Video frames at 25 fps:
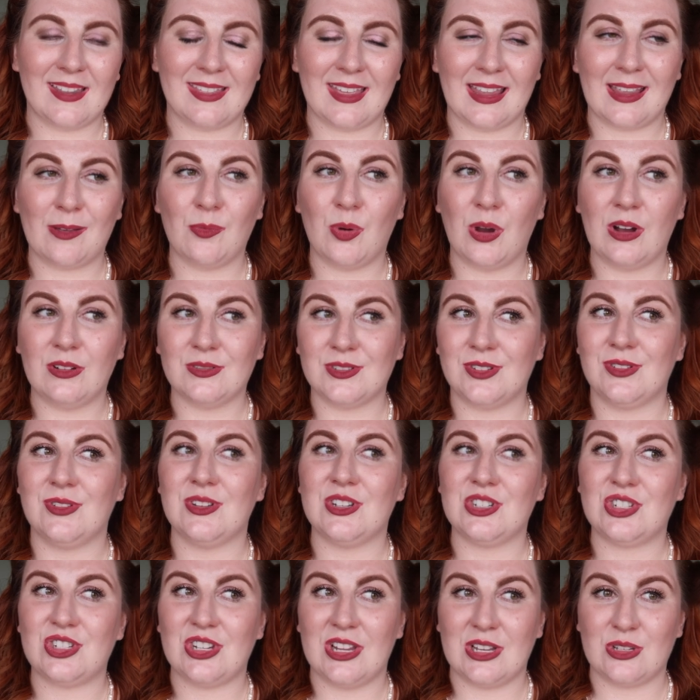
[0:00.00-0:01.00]
I think what I'll do
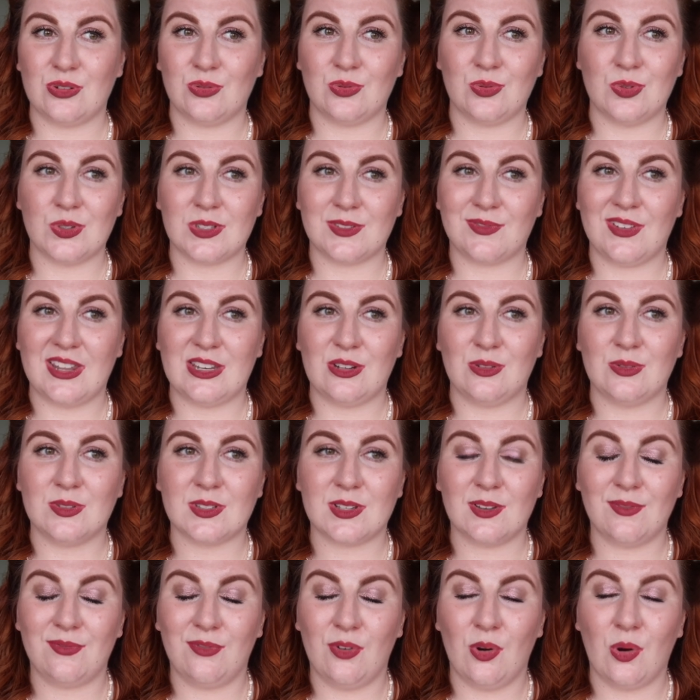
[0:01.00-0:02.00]
is schedule those
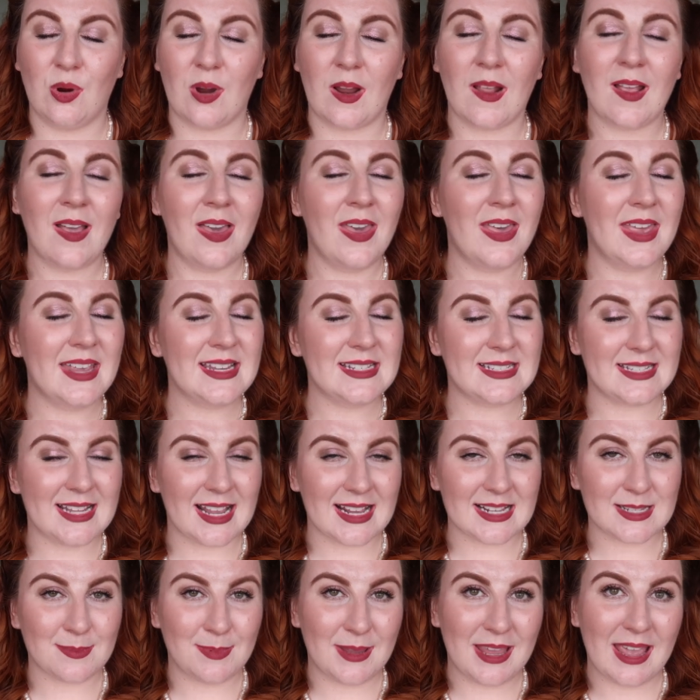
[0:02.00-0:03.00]
videos for
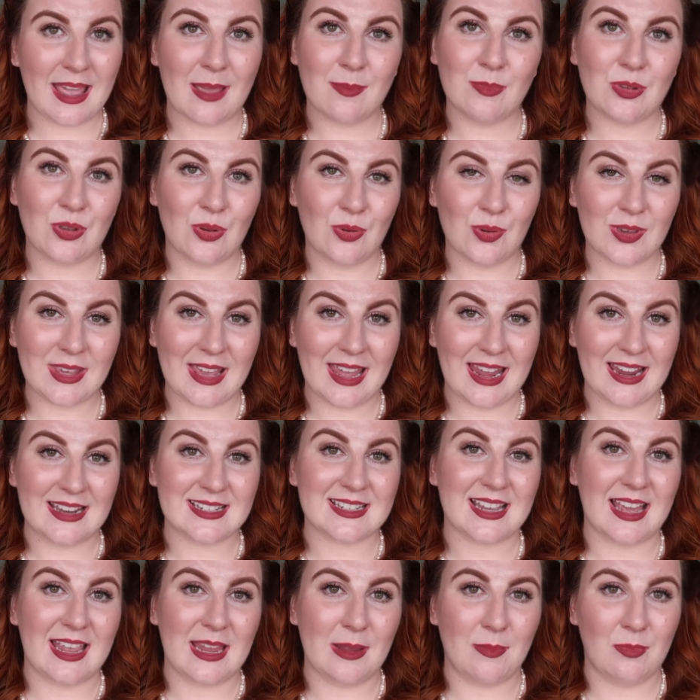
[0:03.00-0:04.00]
6 PM UK
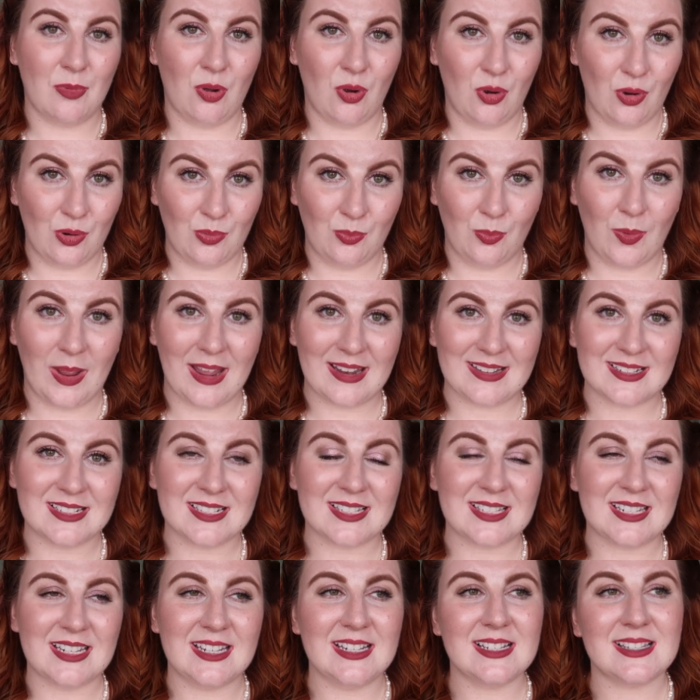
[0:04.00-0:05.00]
time on
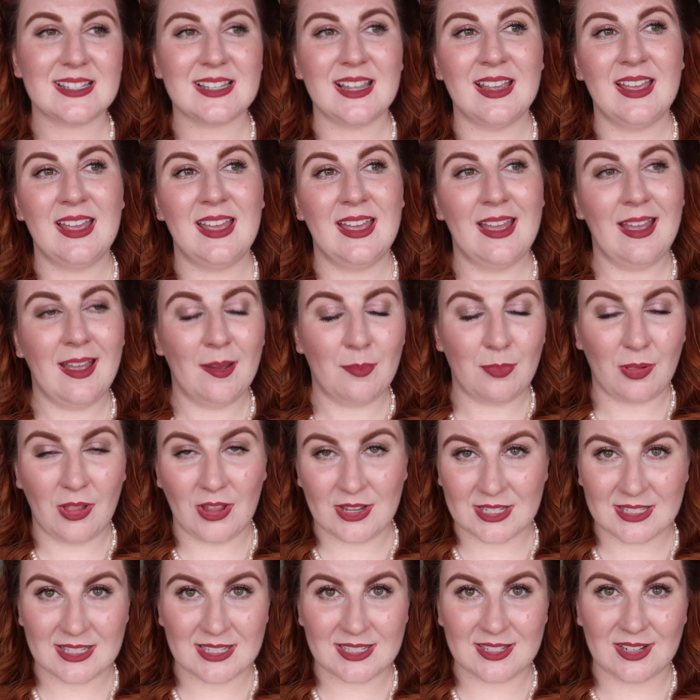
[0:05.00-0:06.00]
Wednesdays,
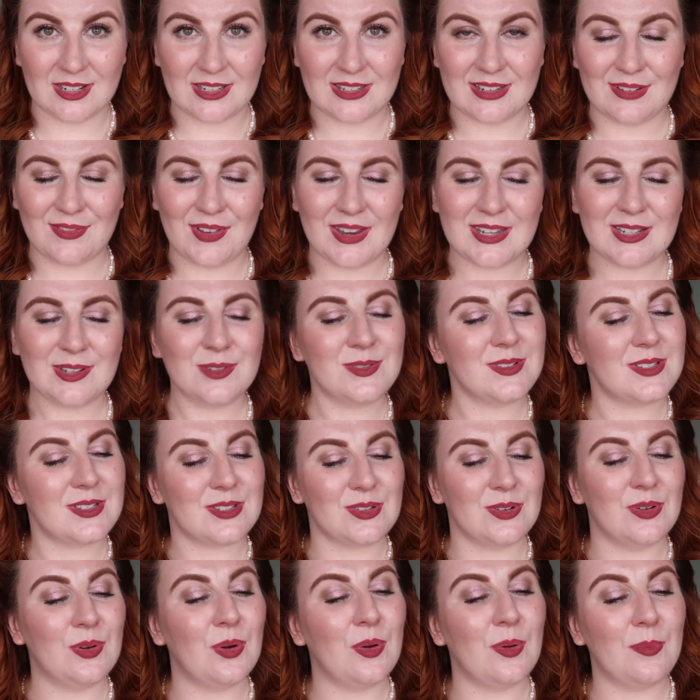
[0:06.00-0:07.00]
plus the Sunday videos,
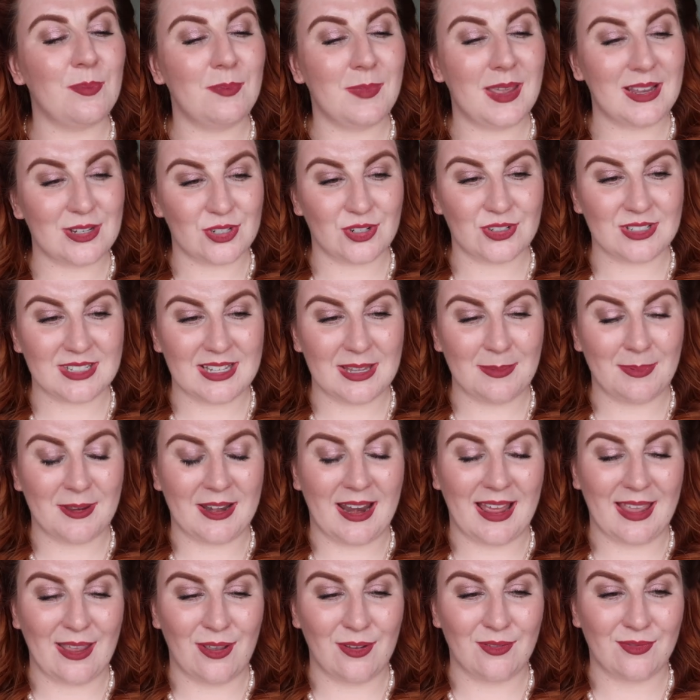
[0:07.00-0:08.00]
so make sure to keep an
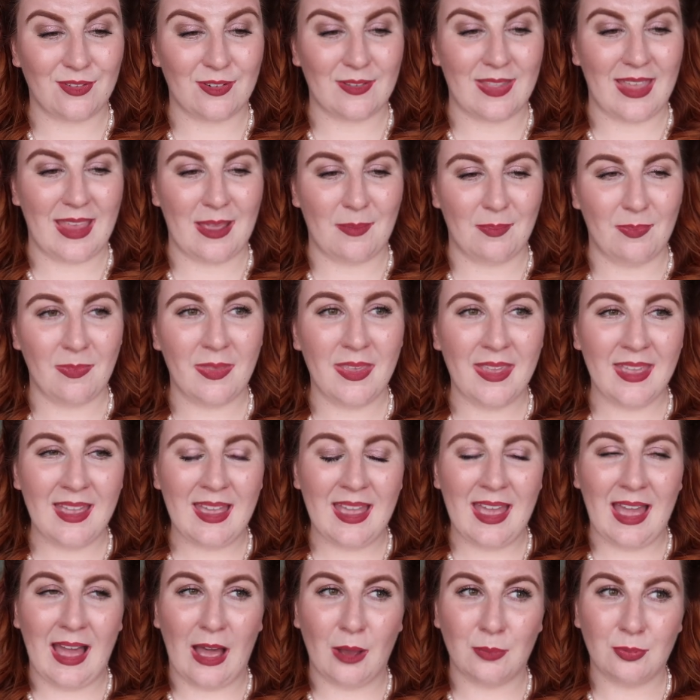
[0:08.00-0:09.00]
eye out for them.
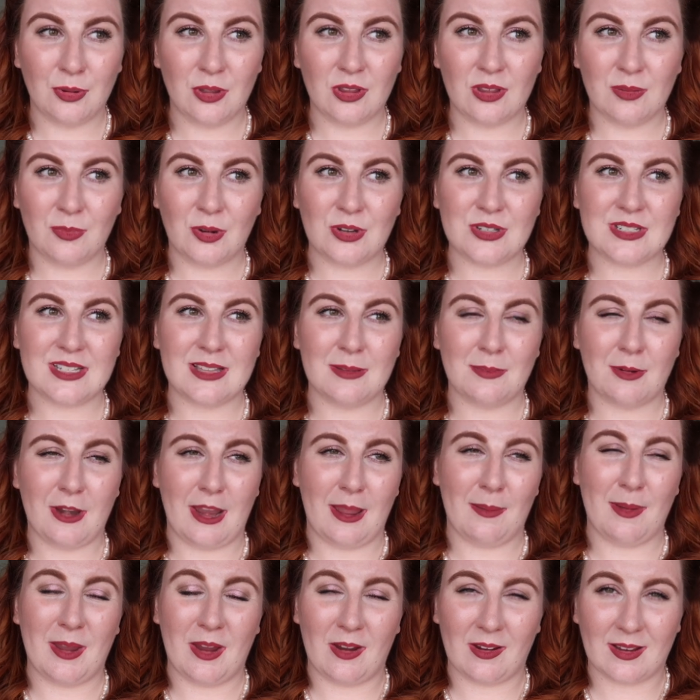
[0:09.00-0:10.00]
I'll put them onto the
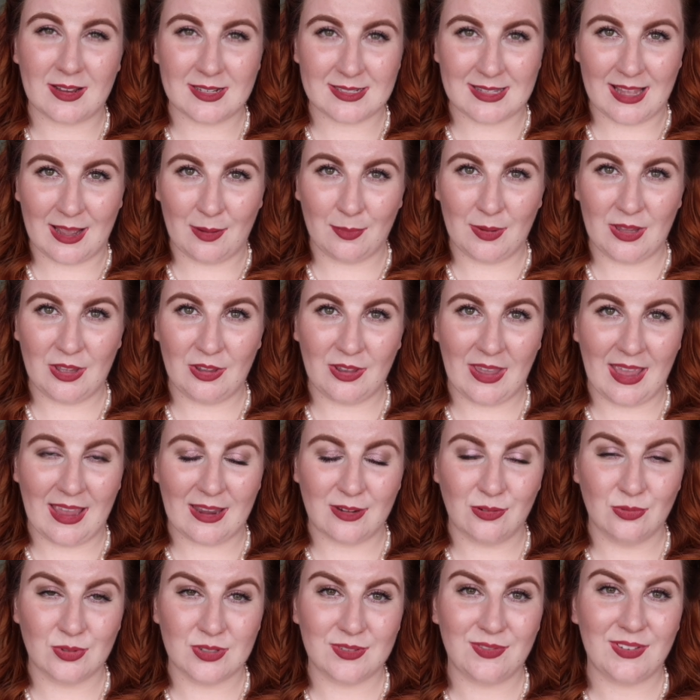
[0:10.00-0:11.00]
premiere because that way you get
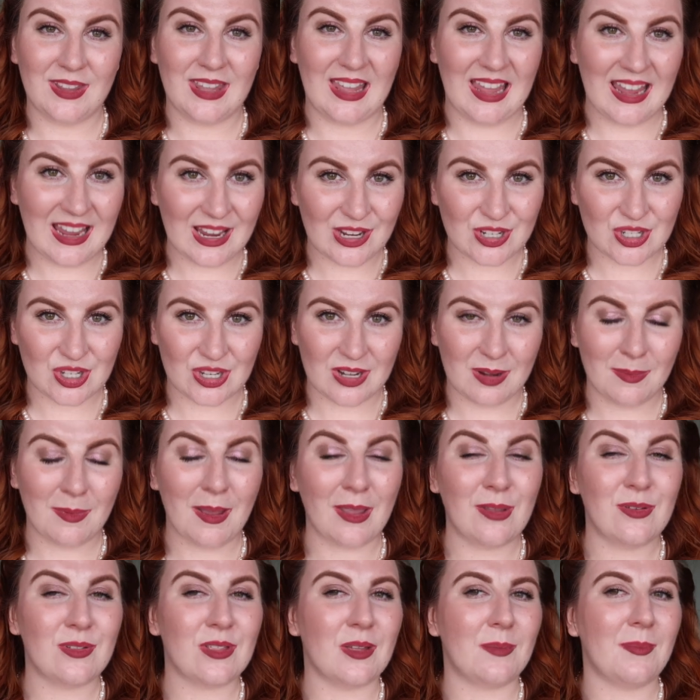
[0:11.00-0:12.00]
a notification
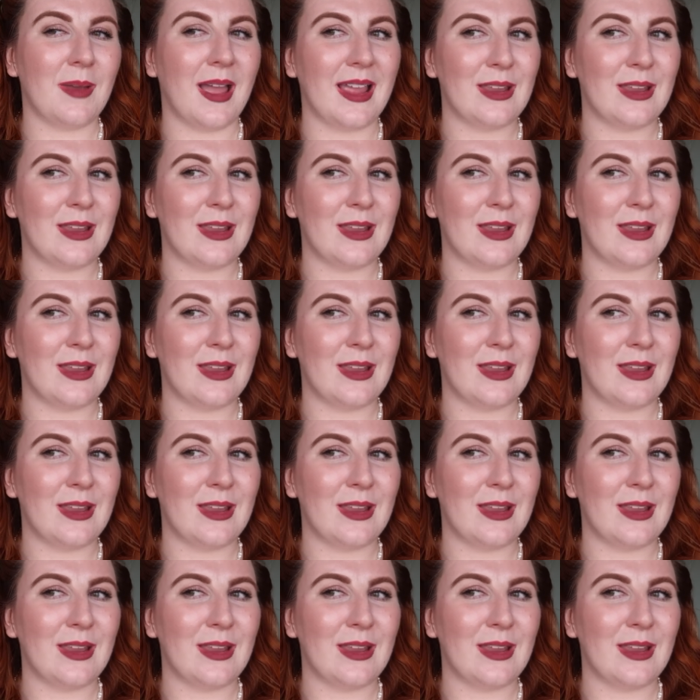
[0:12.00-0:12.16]
about them.